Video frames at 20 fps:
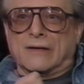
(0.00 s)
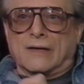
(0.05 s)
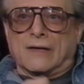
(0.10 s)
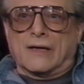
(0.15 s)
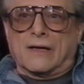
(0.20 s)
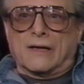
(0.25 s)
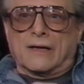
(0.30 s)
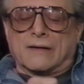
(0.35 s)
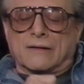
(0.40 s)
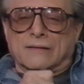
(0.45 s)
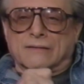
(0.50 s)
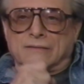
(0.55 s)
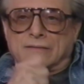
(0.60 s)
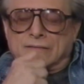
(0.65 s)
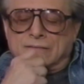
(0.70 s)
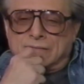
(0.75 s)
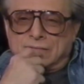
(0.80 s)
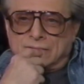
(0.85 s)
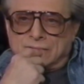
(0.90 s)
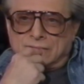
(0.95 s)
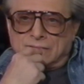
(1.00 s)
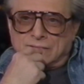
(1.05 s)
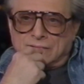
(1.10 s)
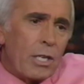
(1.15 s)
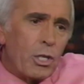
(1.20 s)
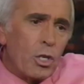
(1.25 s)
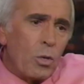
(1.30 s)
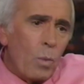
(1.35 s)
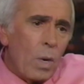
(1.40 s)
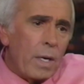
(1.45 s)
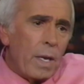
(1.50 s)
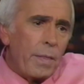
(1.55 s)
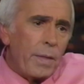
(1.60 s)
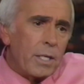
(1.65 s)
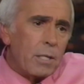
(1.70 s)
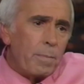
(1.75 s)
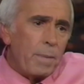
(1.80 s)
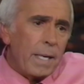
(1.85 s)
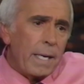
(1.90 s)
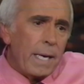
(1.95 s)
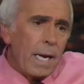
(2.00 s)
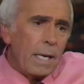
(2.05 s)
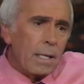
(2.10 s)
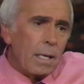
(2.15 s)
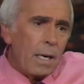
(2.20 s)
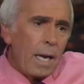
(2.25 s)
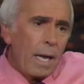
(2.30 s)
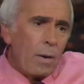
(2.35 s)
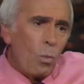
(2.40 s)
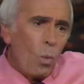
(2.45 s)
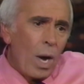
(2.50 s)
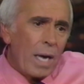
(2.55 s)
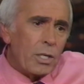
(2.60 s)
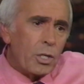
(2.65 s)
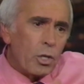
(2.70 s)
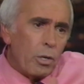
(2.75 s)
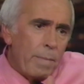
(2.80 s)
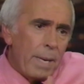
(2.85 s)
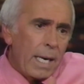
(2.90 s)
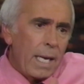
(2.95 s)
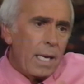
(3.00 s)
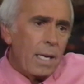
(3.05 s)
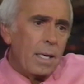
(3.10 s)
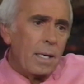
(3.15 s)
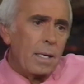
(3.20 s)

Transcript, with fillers: but uh, in, in the collection, when did this begin and, and why so many?